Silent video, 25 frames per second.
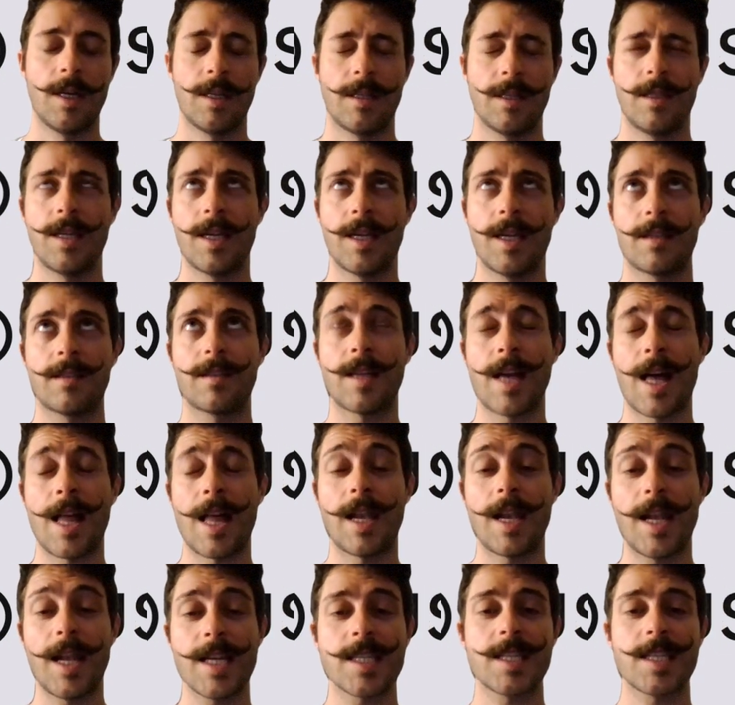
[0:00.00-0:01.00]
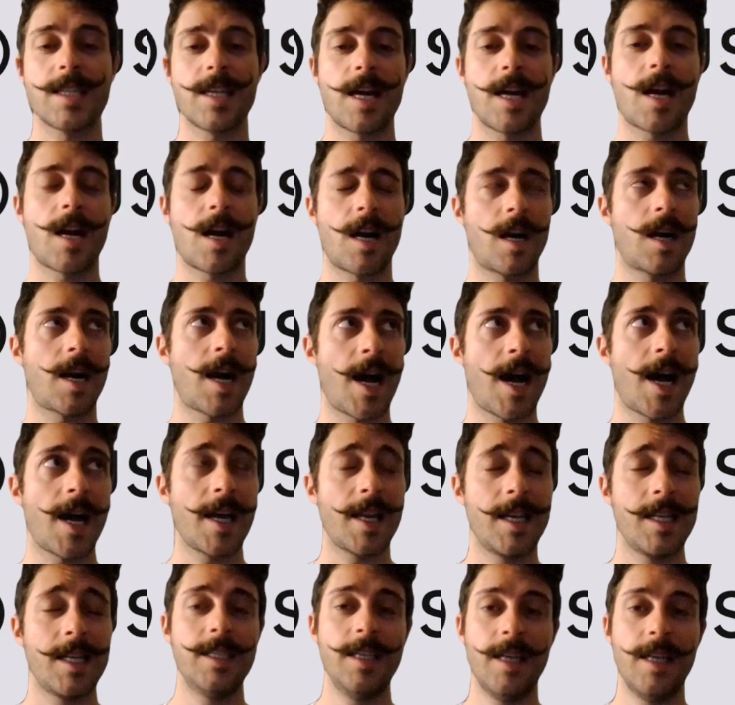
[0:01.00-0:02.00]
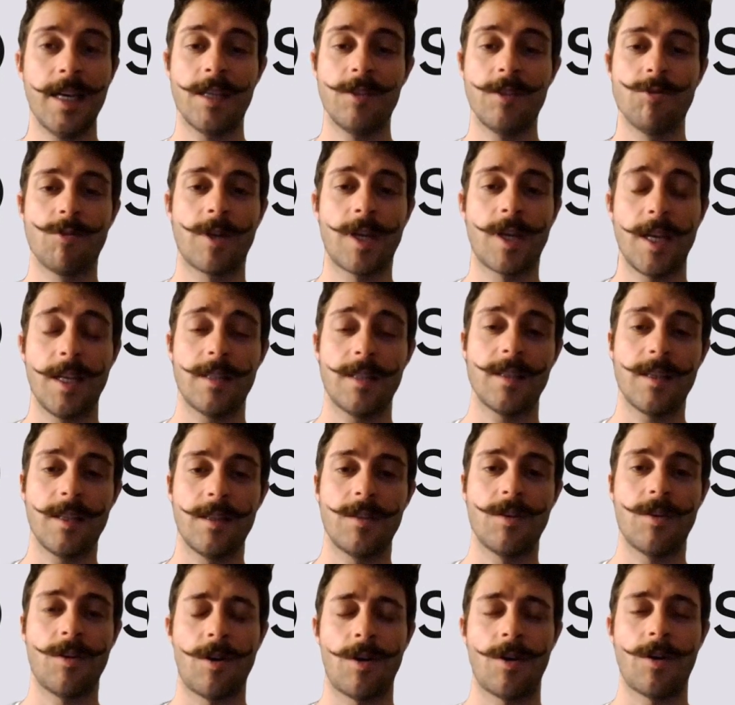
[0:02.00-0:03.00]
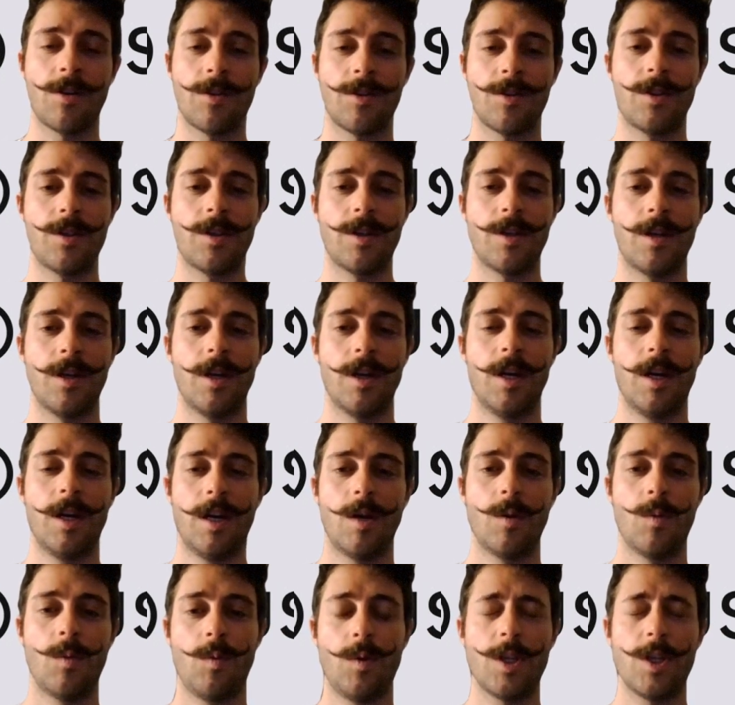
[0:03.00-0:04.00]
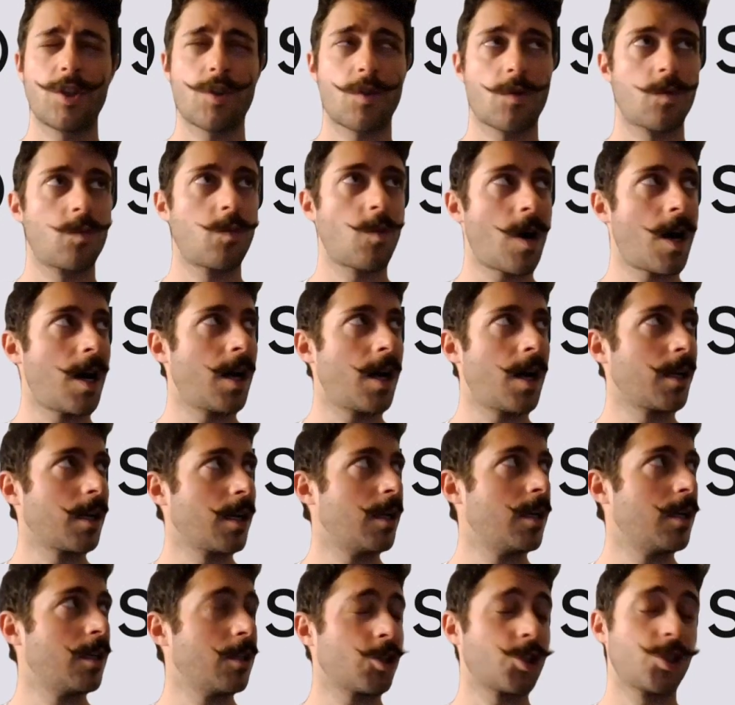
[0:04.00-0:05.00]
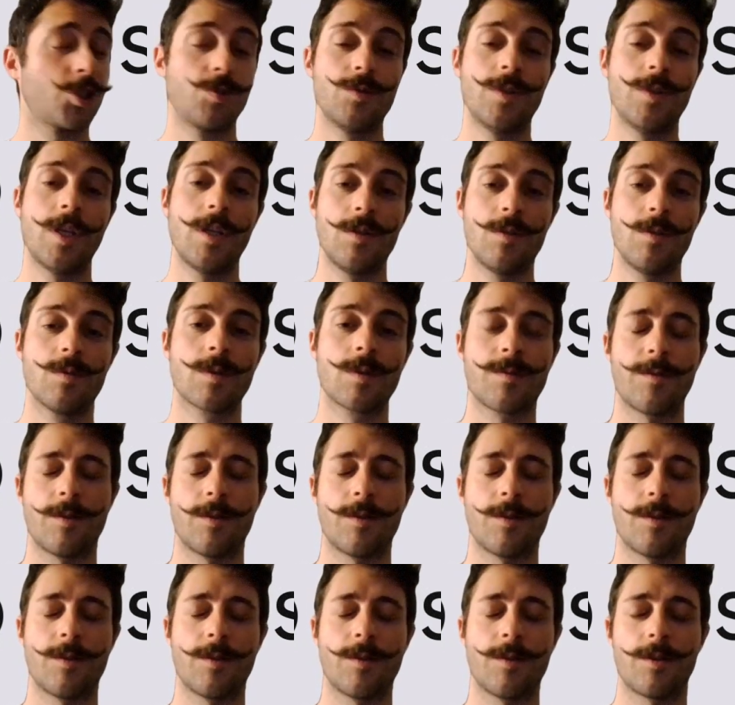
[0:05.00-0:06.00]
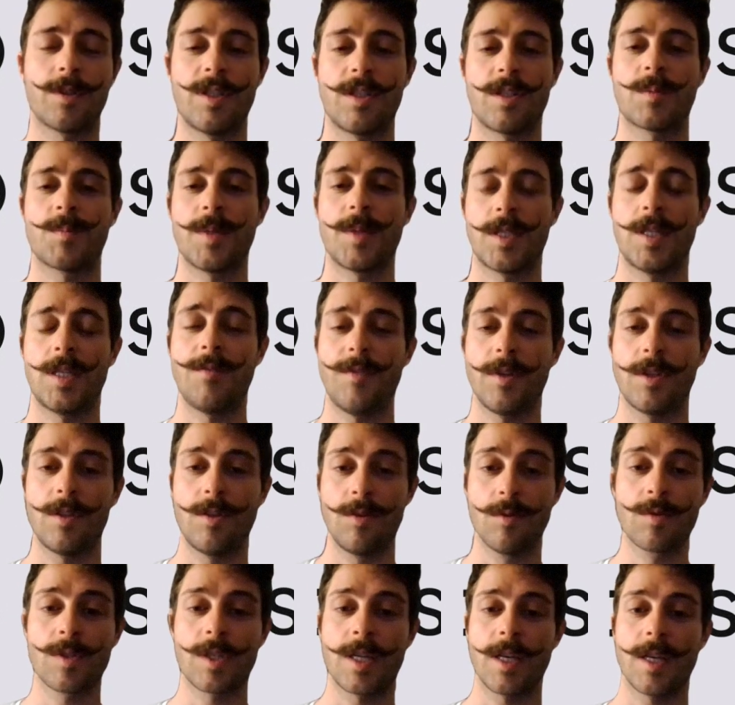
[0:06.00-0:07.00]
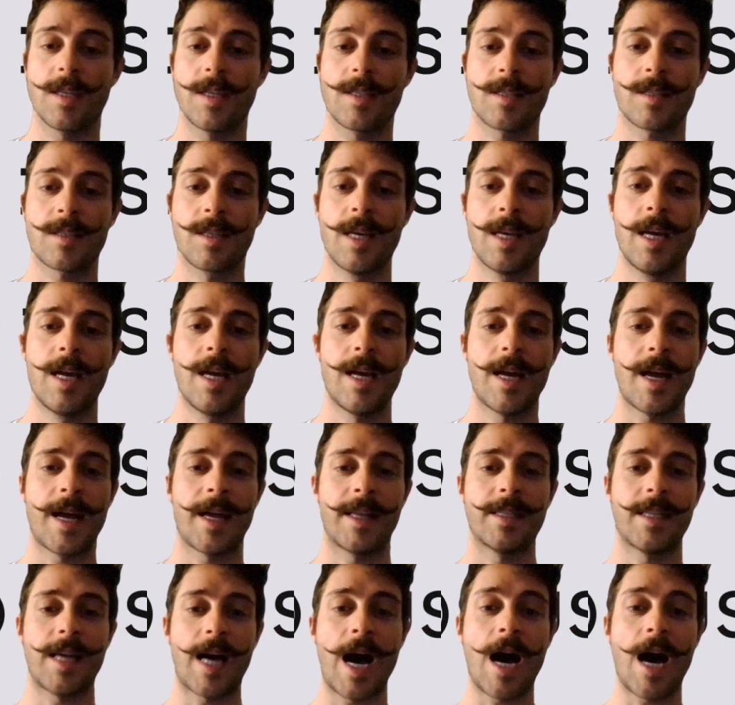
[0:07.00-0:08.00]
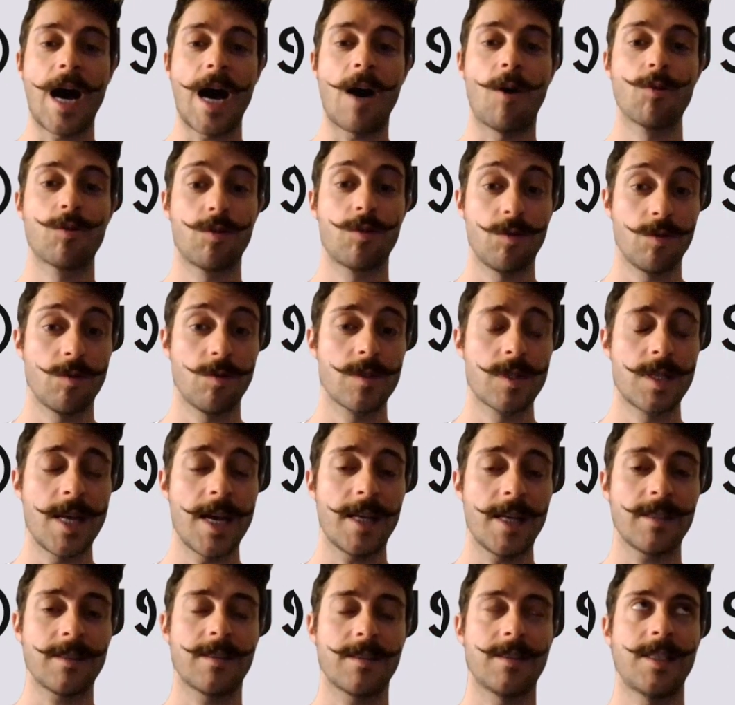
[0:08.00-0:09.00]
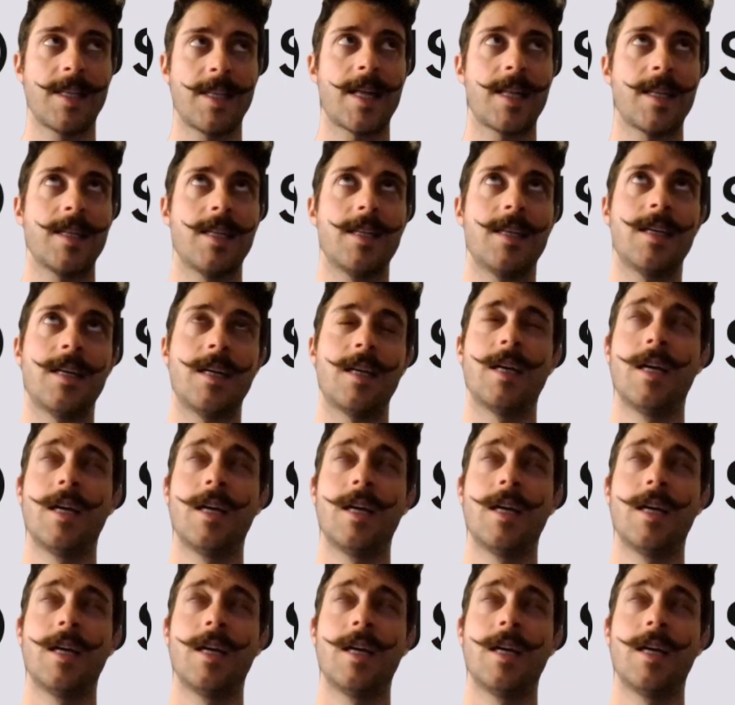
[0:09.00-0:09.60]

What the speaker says: that unless they are highly educated on which one should they use for their specific use case and how to use that, then